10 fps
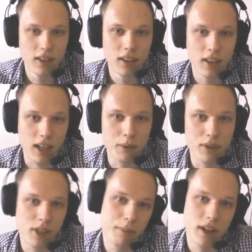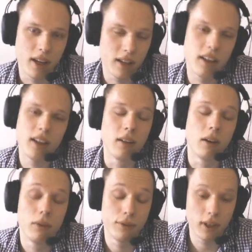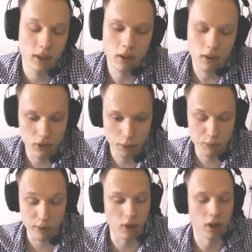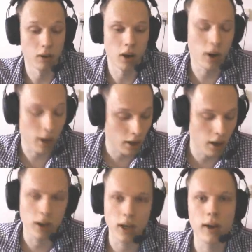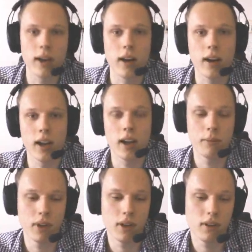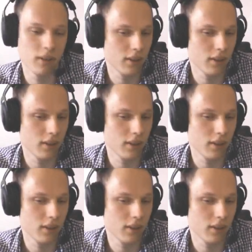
Like I'm sleeping and then, oh fine, oh top speed, oh, oh, oh, now I gotta climb, you know?